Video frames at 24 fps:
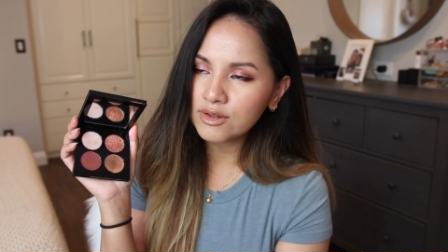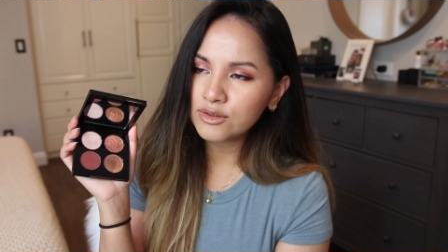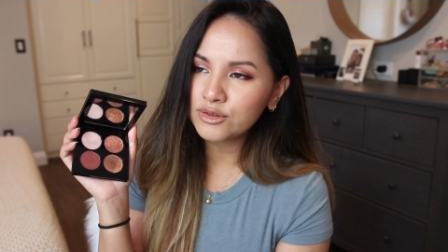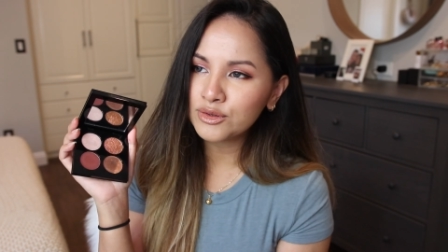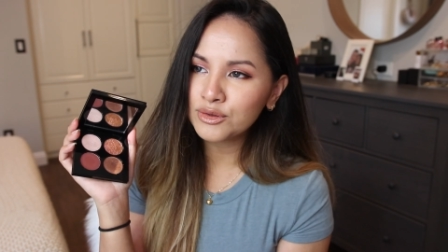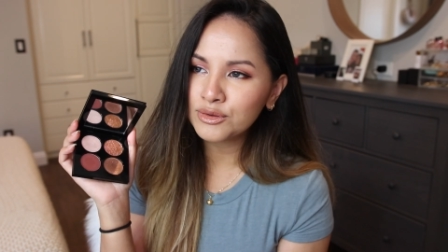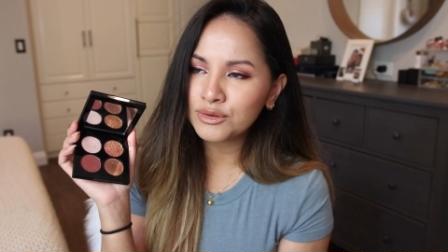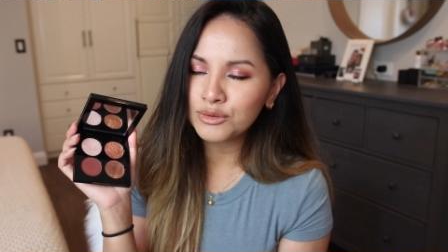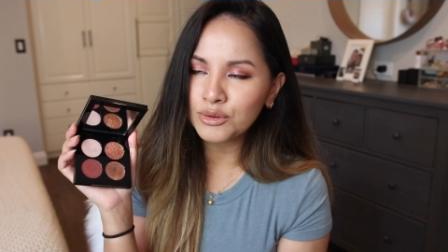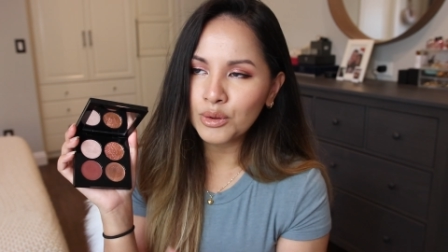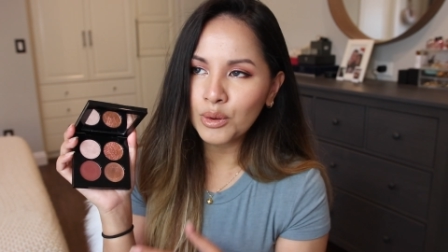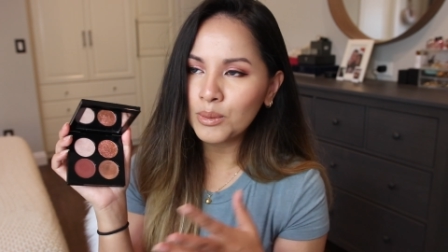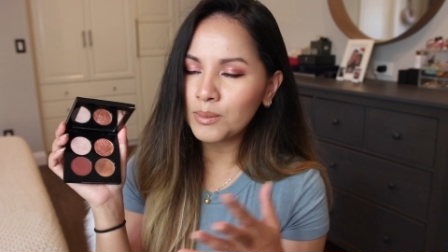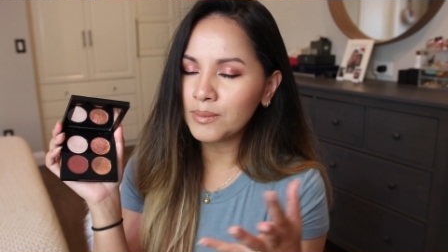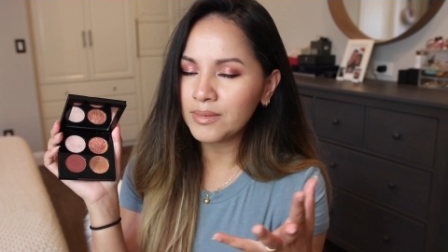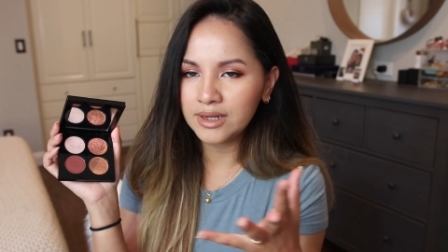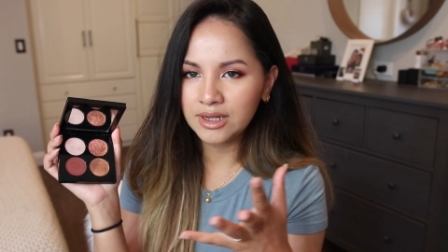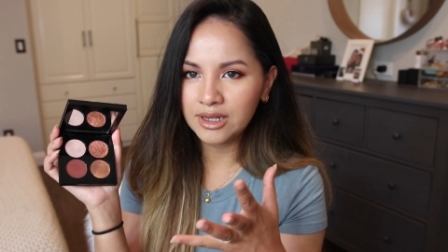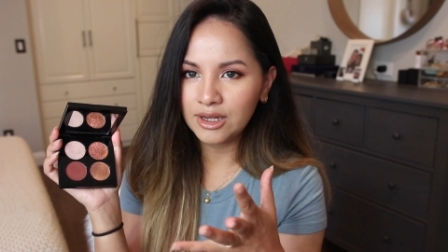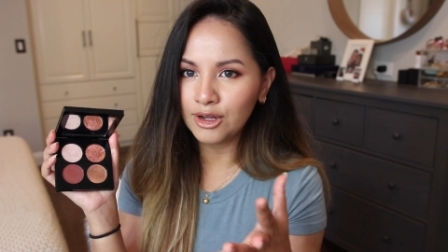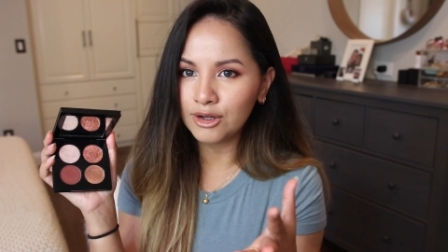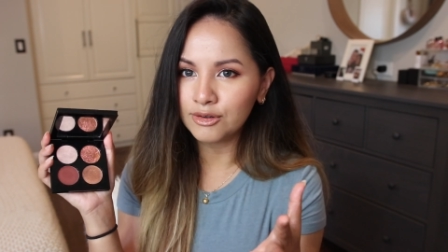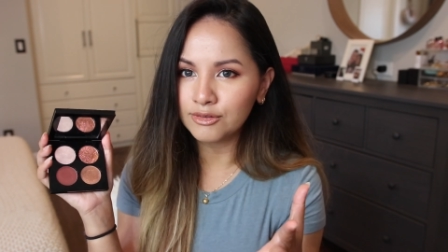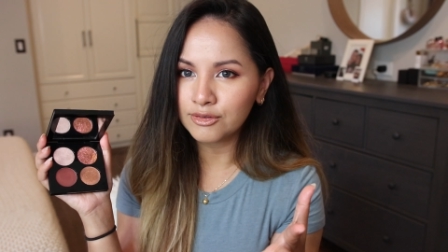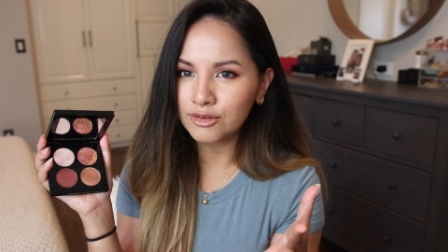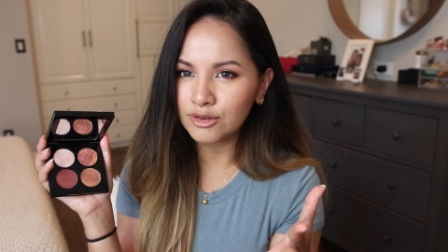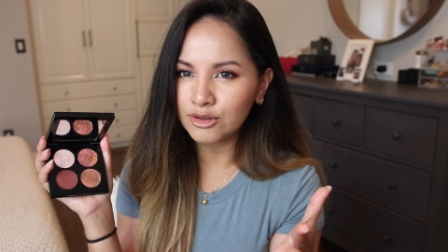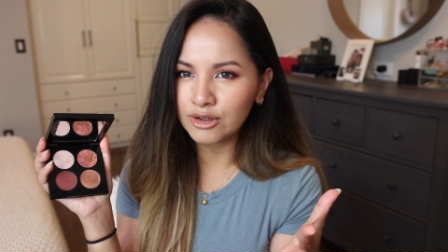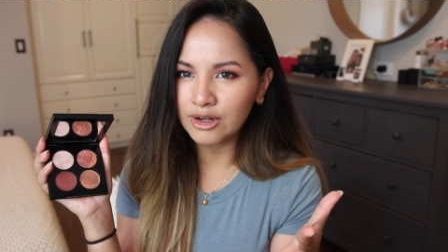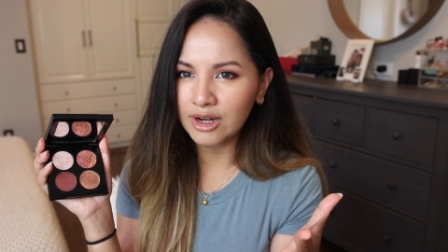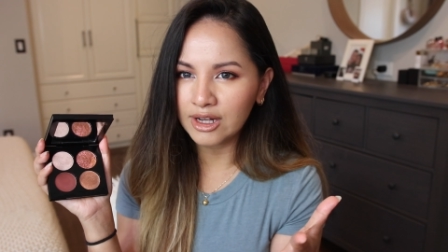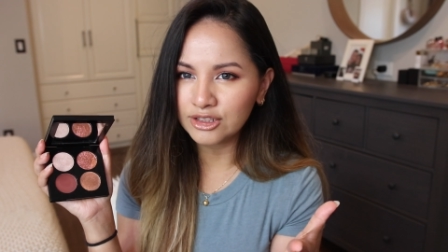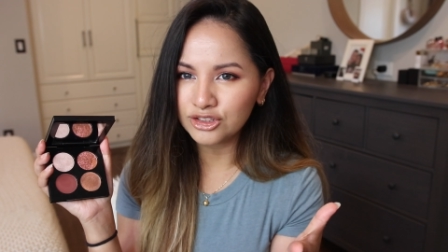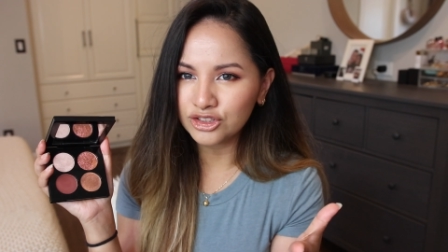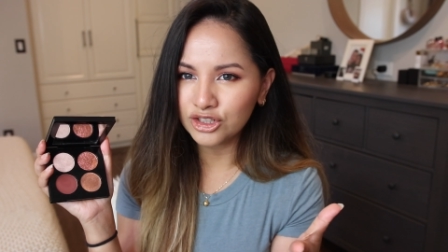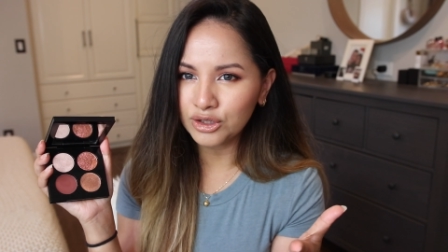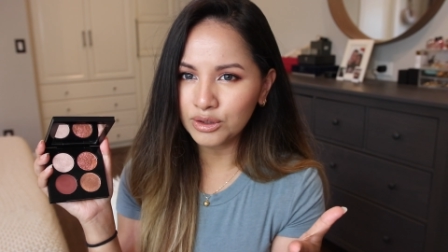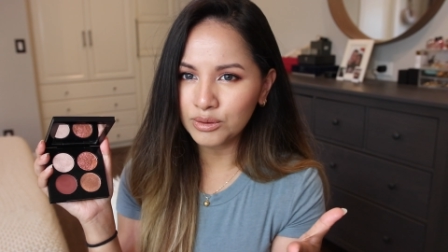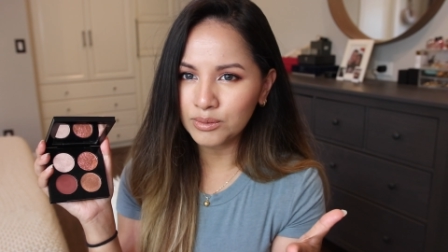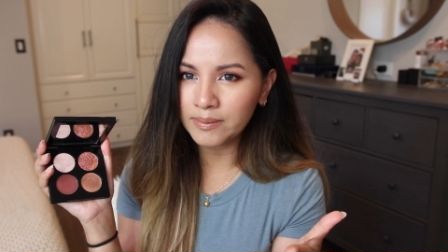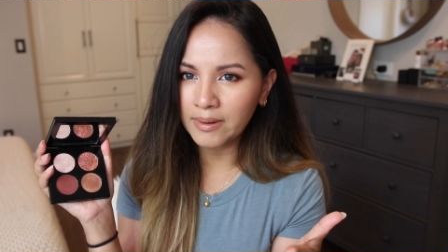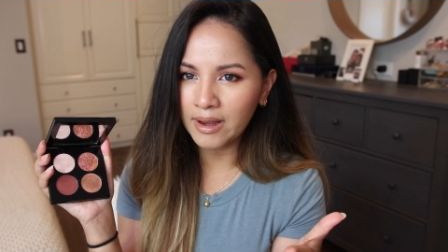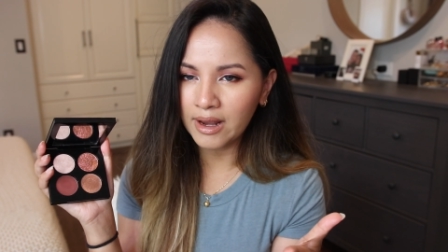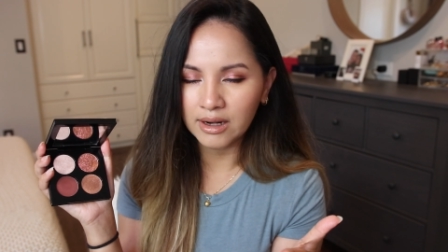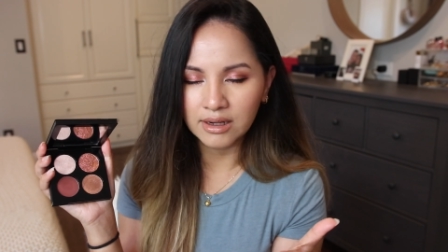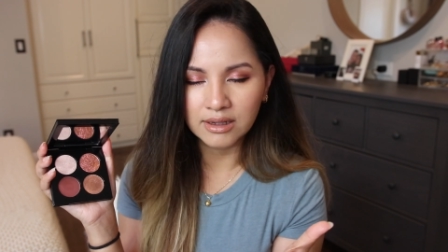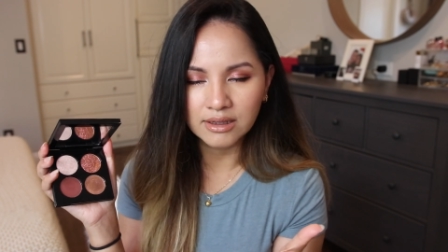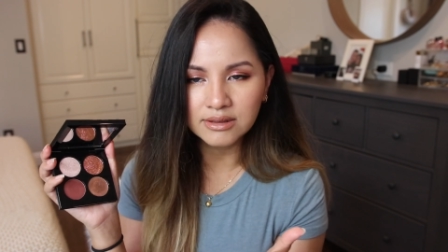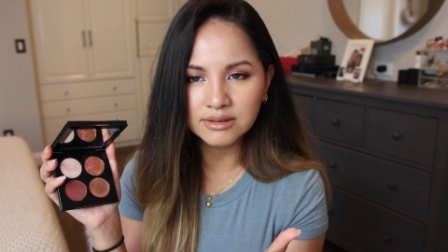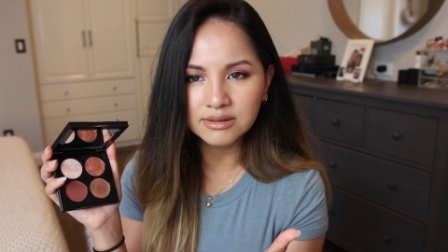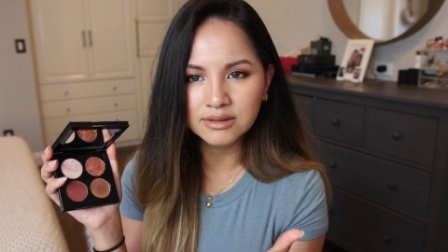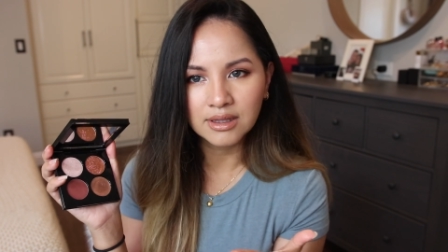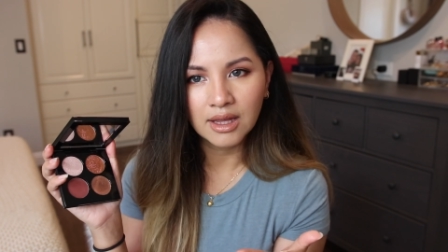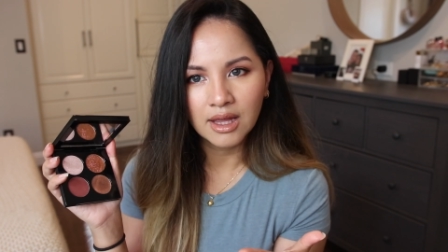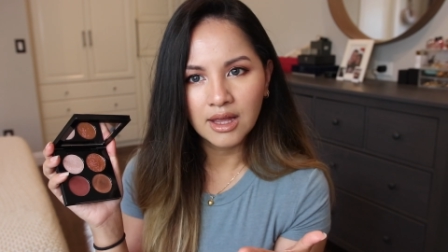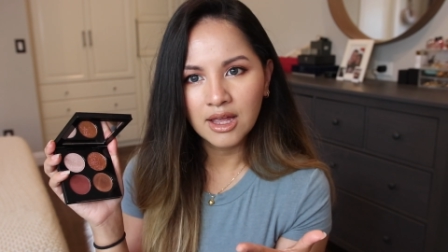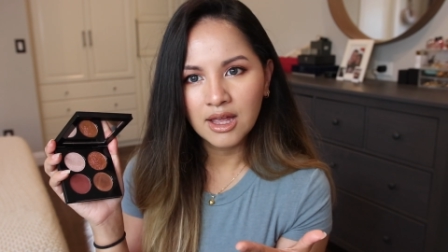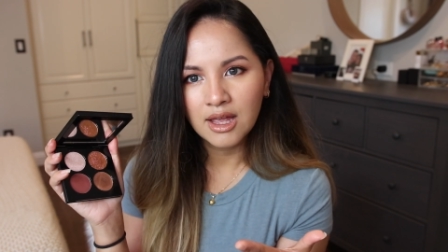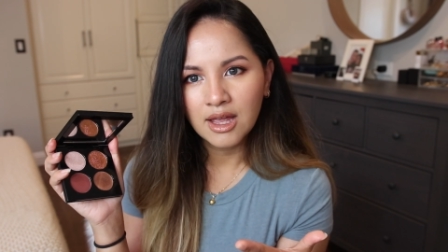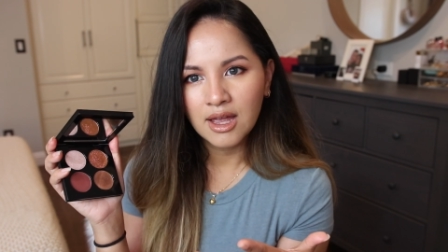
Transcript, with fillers: so many of her eyeshadow palettes,